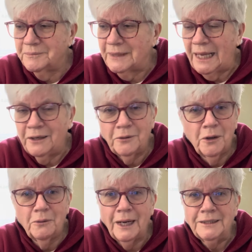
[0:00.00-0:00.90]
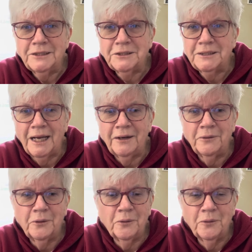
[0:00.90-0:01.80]
I don't know. I just, I don't
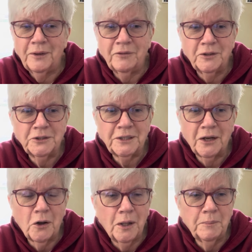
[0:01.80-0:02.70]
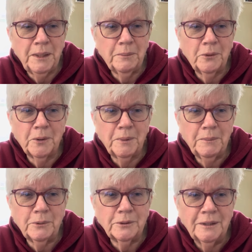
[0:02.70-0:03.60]
know if they're just not calling people or
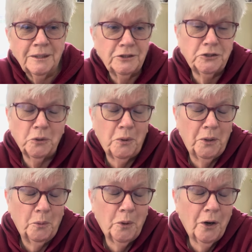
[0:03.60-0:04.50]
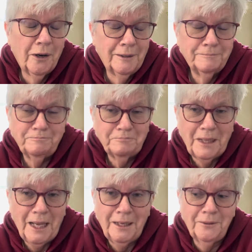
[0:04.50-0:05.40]
people just don't want to work.
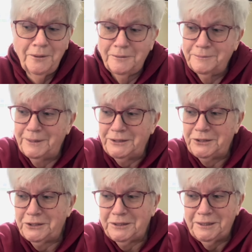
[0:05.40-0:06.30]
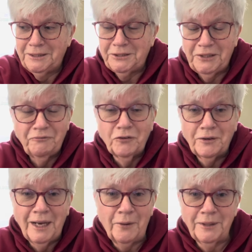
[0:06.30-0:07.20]
I don't know. It's just, it's
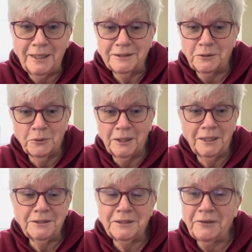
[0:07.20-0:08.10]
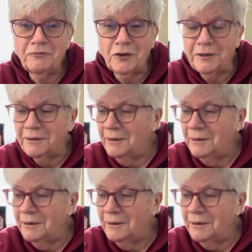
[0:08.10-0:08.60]
different nowadays. It really is different.